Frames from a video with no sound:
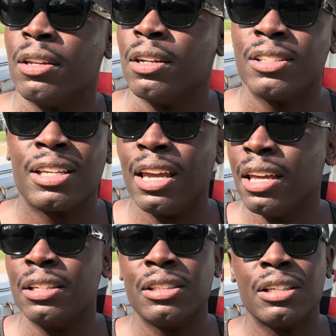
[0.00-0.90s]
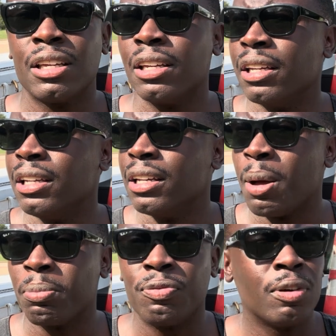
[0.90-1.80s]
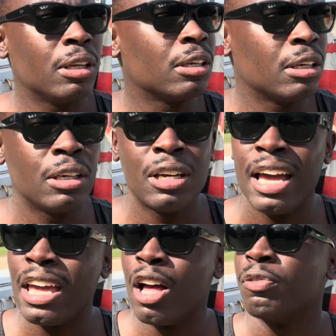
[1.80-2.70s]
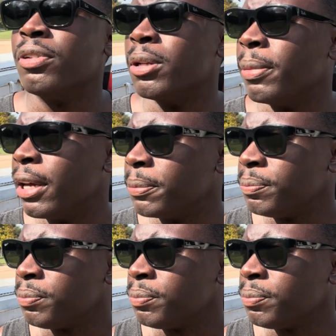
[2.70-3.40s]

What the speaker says: The skin is looking good. I'm feeling good. How y'all feeling, man?